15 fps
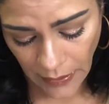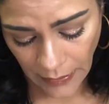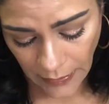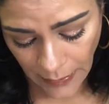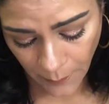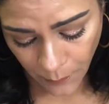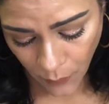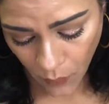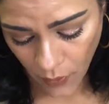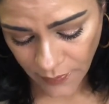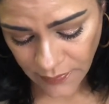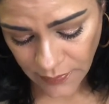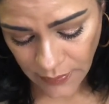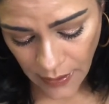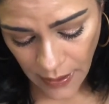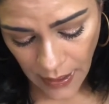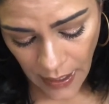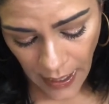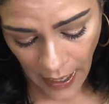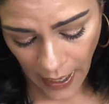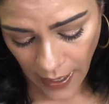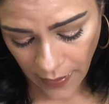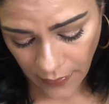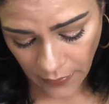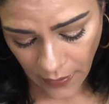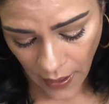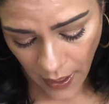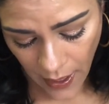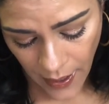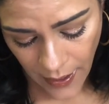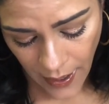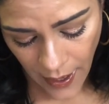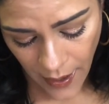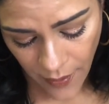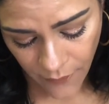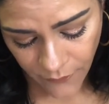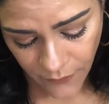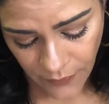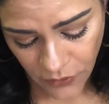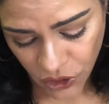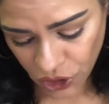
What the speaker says: Lip Gloss. And I have the